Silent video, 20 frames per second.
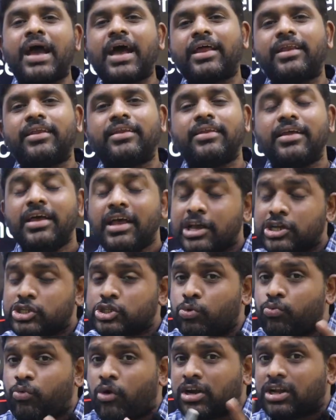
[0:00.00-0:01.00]
man.
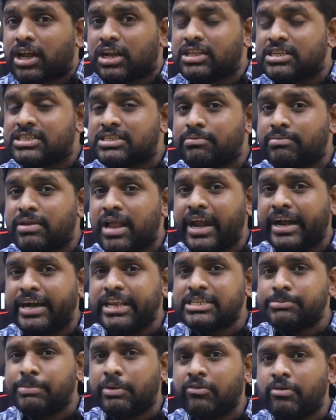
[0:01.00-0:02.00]
So what are the
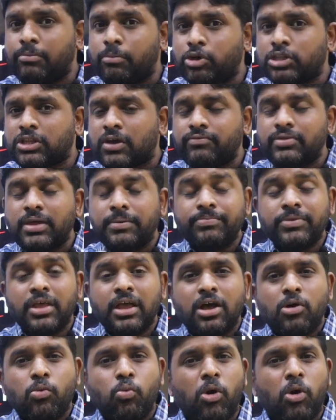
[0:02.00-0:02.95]
similarities between both of them?